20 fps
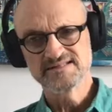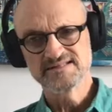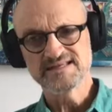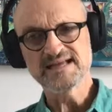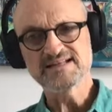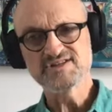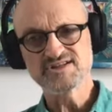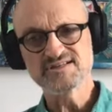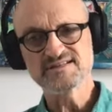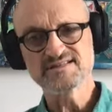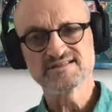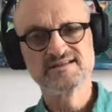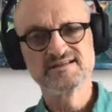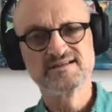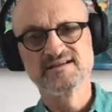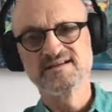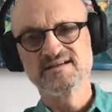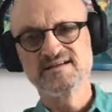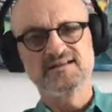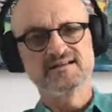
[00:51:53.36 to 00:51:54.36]
such
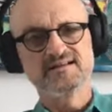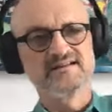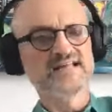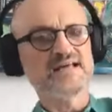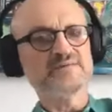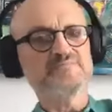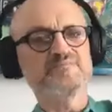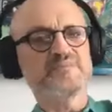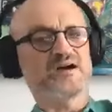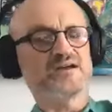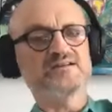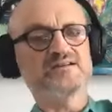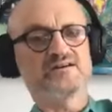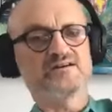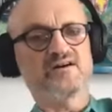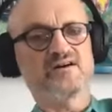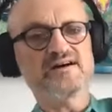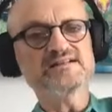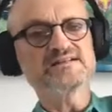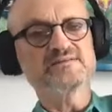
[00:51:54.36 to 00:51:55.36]
as let
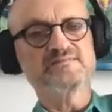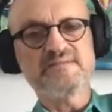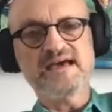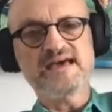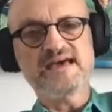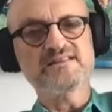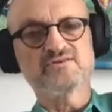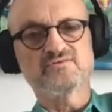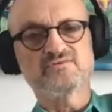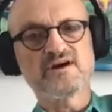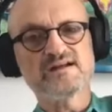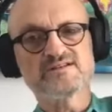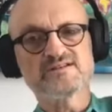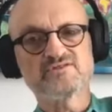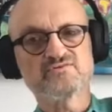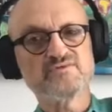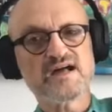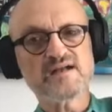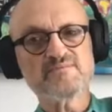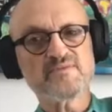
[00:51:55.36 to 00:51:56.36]
you know i demand the
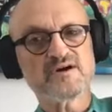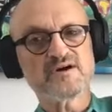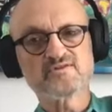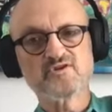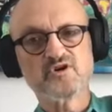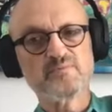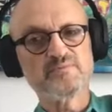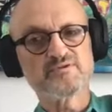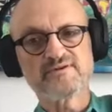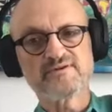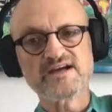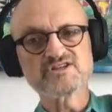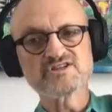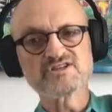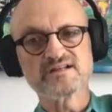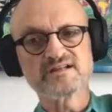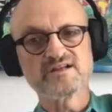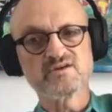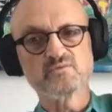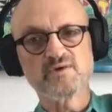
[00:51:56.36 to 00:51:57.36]
right to run my
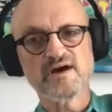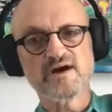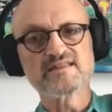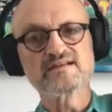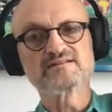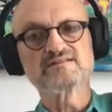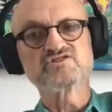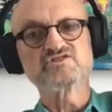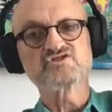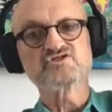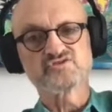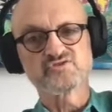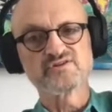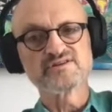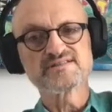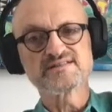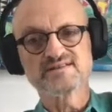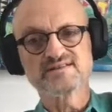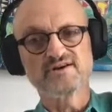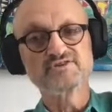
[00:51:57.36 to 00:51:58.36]
corporation in a way that
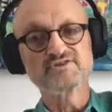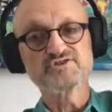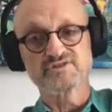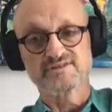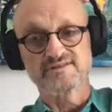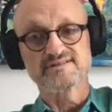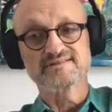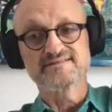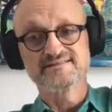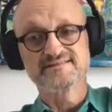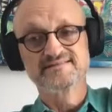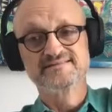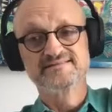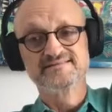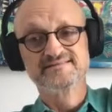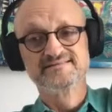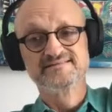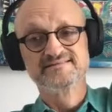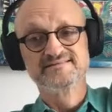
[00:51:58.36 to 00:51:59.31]
destroys the oceans